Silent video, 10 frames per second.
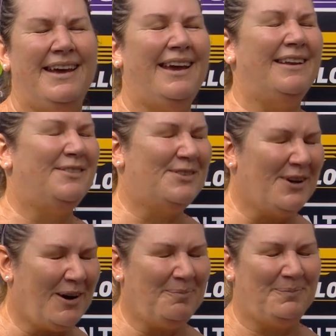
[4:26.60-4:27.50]
And
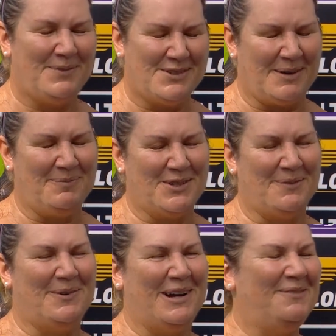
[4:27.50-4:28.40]
top, top,
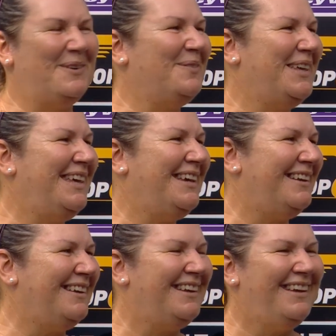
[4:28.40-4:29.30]
top ride from
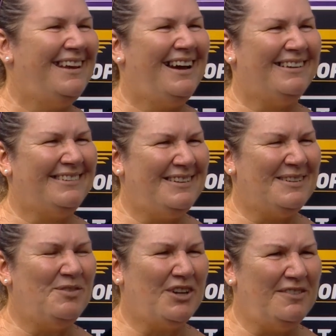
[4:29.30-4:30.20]
Keegan. I said
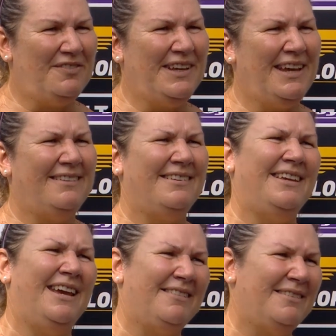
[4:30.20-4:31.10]
to him, don't forget, he
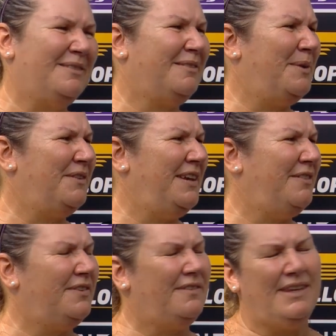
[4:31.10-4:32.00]
gets a bit of
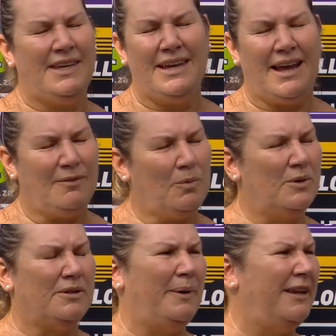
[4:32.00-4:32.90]
heat fatigue. He had
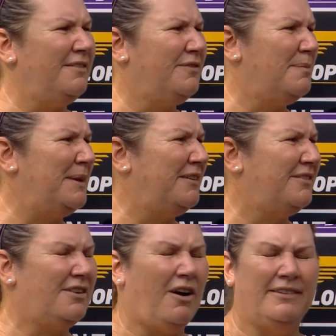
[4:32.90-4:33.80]
water waiting for him at the
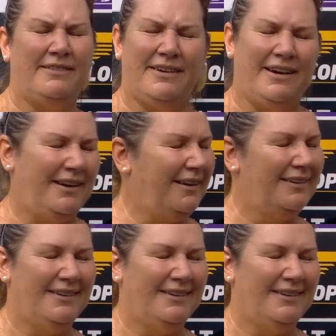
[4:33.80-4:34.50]
start, so